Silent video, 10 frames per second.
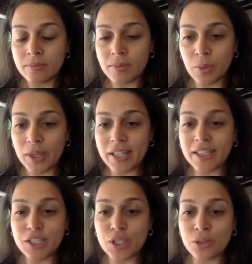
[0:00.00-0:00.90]
My
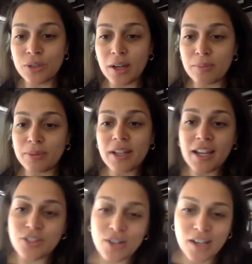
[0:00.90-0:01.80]
weekly tune-up.
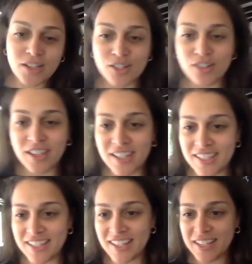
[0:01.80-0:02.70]
I treasure
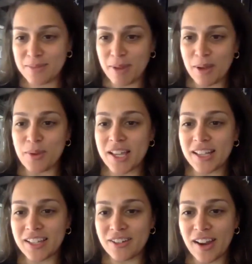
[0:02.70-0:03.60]
this. It's my
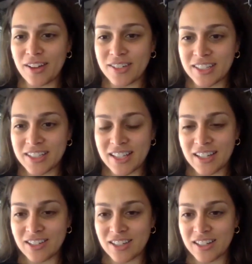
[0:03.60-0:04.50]
weekly grounding
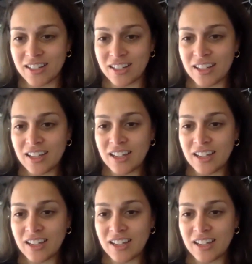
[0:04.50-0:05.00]
session.